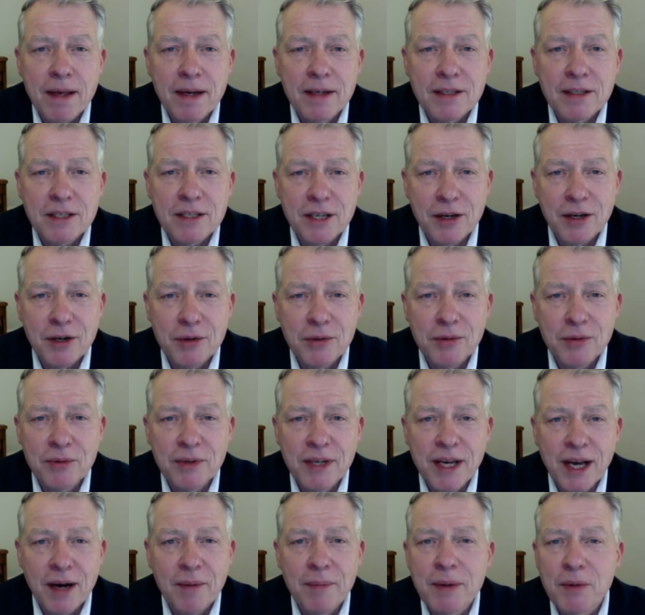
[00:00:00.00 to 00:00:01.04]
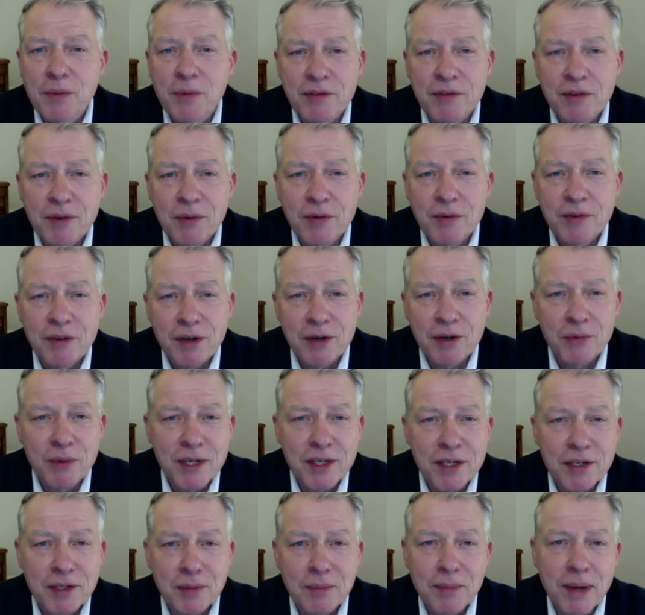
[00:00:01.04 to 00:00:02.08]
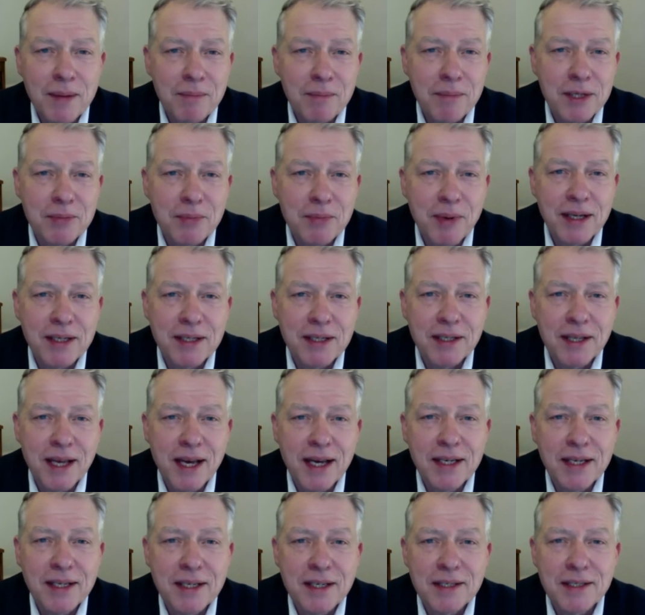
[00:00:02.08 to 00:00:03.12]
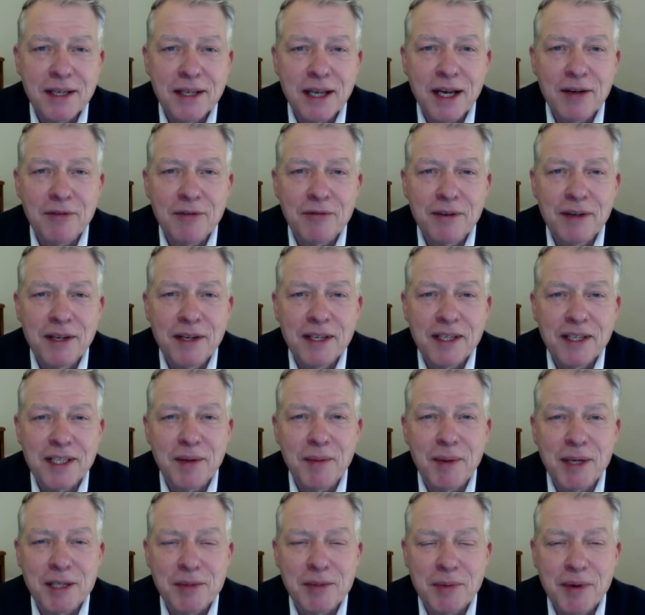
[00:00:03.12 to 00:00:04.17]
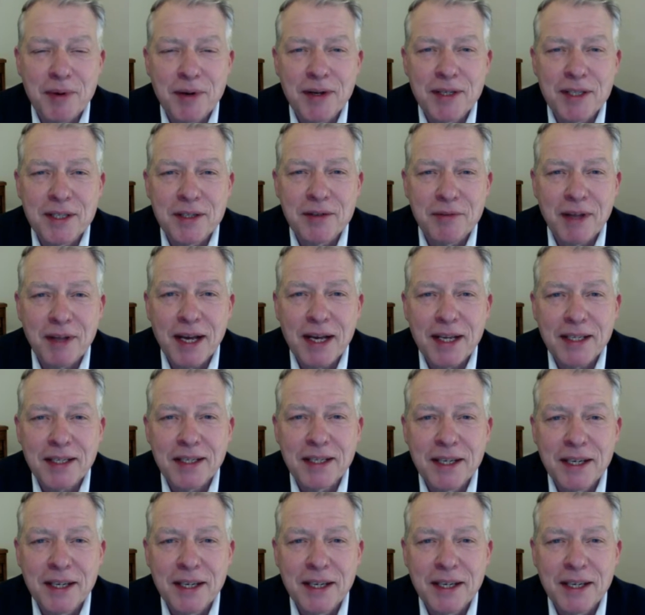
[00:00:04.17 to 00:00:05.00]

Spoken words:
So yeah, I mean, we've got original members back to the 80s that have some experience of that.